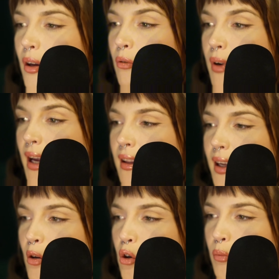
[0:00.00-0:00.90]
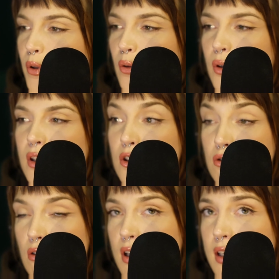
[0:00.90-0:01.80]
Well, I hope you
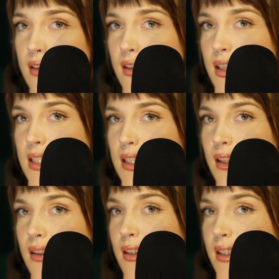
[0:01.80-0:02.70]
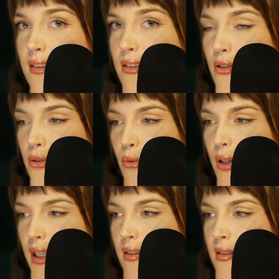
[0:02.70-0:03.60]
enjoyed these little
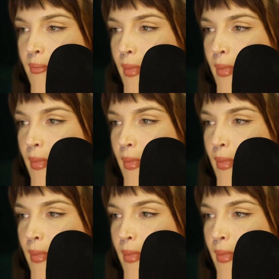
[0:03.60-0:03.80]
stories.